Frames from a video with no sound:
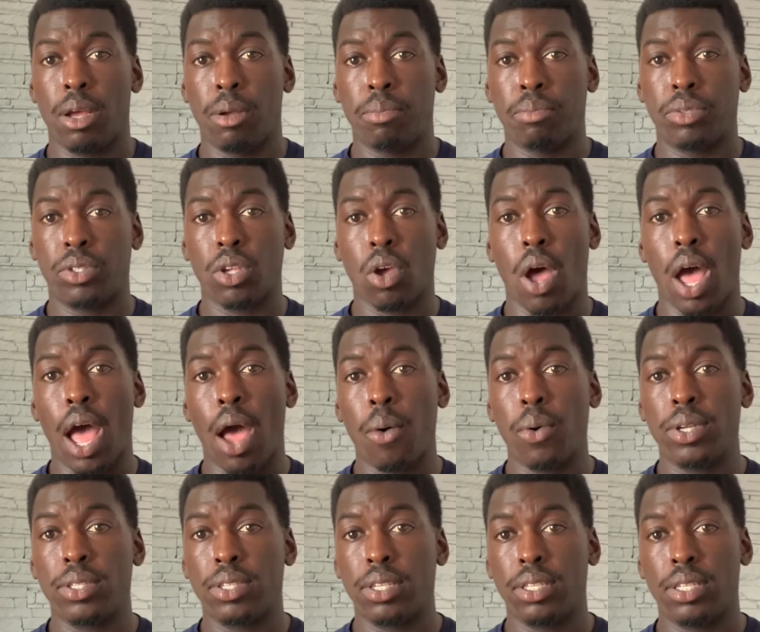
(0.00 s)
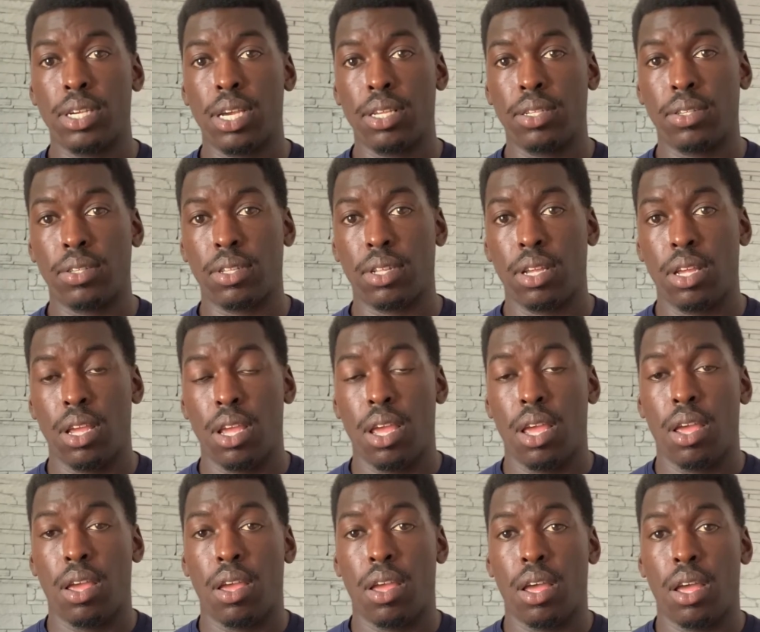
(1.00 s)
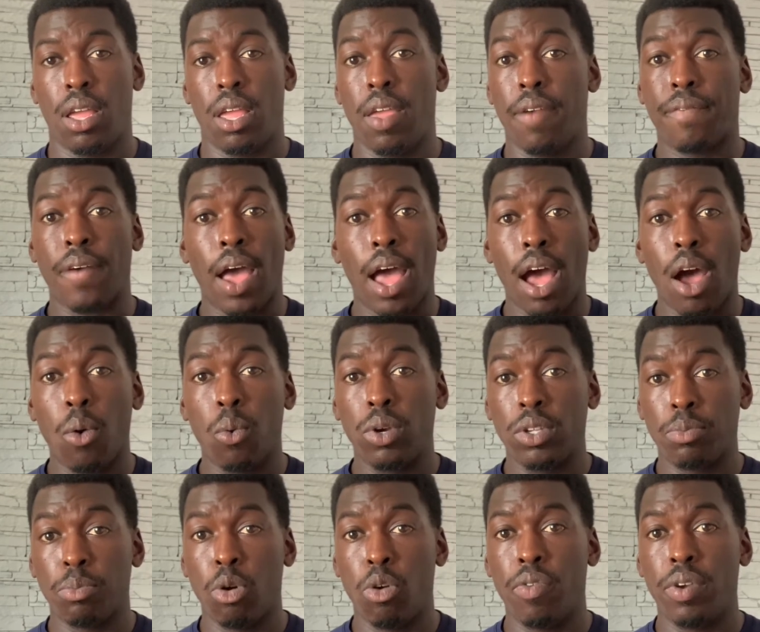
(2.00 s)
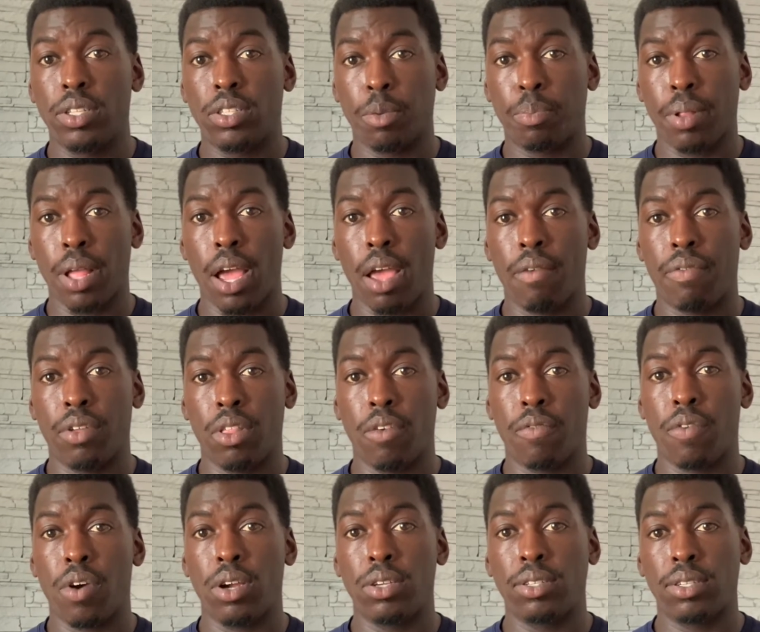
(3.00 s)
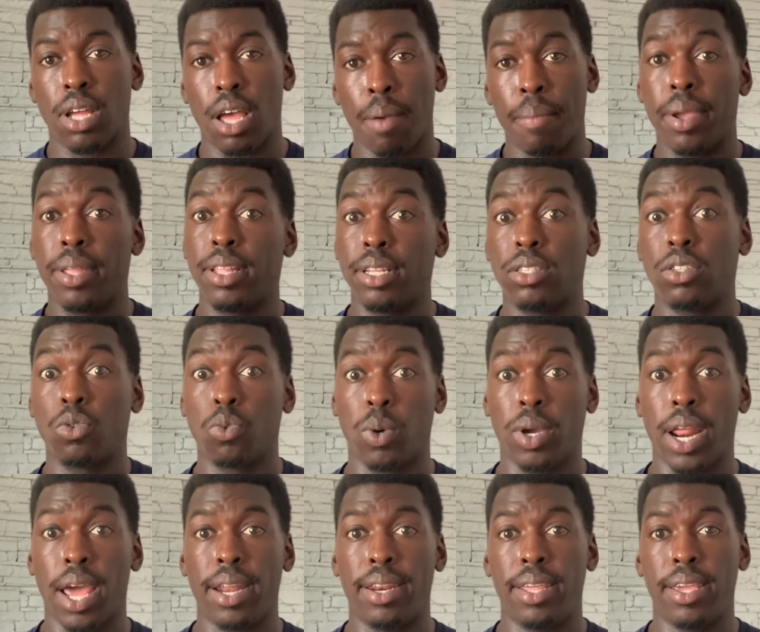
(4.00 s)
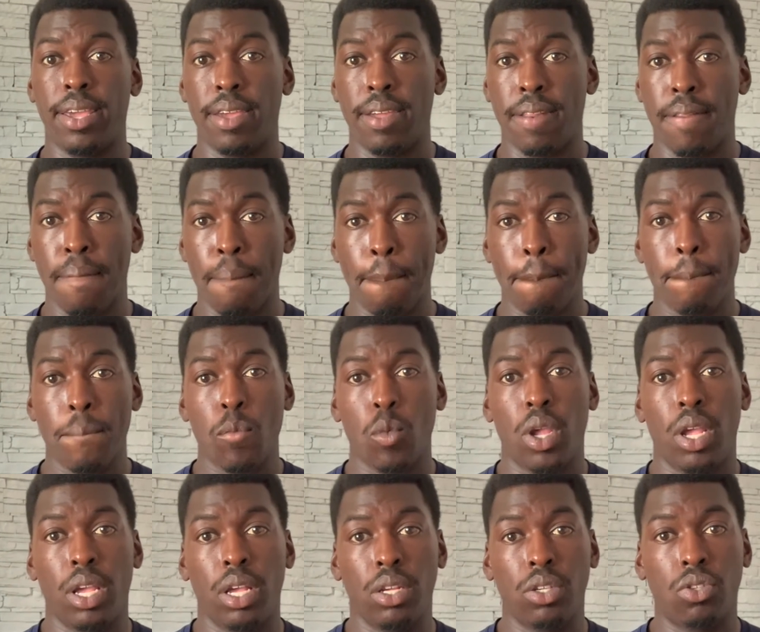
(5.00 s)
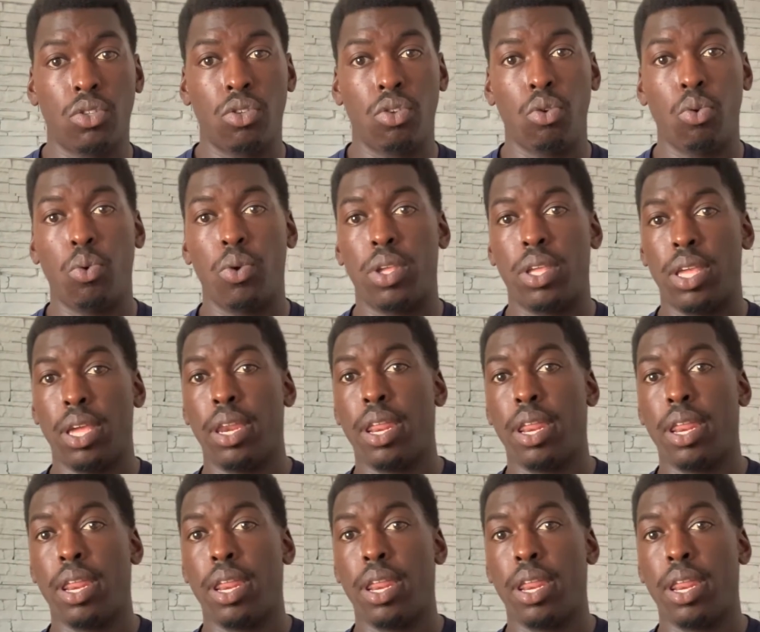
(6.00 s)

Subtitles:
So I would suggest, if I was moving to Playa for the first time, and this is what I did, is to get